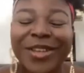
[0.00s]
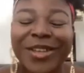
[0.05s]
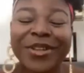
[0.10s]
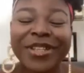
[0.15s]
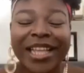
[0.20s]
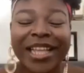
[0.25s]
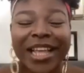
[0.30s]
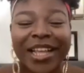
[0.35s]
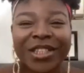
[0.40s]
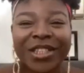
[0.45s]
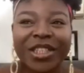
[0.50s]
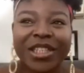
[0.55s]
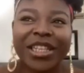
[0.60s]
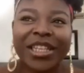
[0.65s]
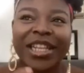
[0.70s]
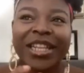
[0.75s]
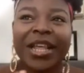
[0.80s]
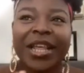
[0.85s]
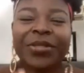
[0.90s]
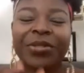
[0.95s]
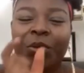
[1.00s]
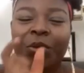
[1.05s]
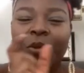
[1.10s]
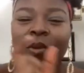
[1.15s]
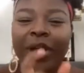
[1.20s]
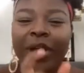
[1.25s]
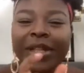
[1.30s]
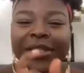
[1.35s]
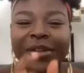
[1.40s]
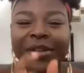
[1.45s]
it's actually like the
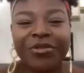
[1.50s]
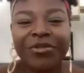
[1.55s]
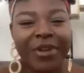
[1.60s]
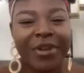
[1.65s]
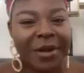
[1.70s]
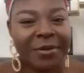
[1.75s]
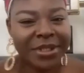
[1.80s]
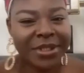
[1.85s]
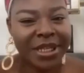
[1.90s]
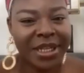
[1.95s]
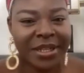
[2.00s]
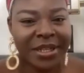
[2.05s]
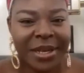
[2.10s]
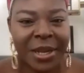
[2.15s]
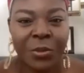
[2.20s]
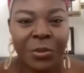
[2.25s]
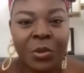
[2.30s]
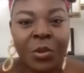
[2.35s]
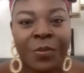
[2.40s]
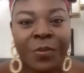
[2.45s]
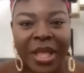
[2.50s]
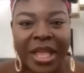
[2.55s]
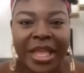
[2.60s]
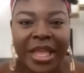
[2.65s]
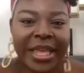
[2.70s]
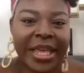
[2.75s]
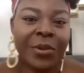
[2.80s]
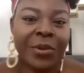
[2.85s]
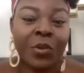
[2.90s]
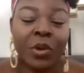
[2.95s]
words around it that will
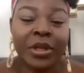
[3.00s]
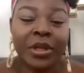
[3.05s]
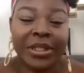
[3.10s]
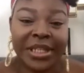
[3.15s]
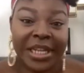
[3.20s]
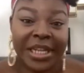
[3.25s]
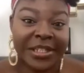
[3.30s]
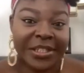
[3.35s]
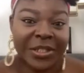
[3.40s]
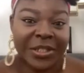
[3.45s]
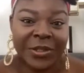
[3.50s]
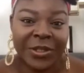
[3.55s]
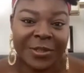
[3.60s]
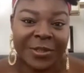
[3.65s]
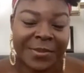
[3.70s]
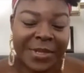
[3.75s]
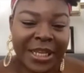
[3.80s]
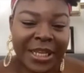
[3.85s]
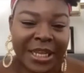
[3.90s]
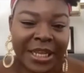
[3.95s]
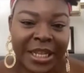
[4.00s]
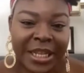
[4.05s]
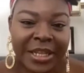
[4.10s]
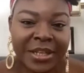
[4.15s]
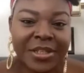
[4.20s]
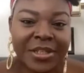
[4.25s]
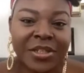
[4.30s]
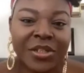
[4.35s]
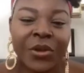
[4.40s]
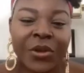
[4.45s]
make it what tense you're speaking in.
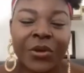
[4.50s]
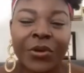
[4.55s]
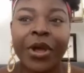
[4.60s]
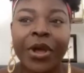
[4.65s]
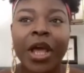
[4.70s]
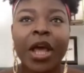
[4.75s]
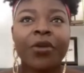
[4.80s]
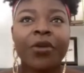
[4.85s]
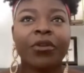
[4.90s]
So for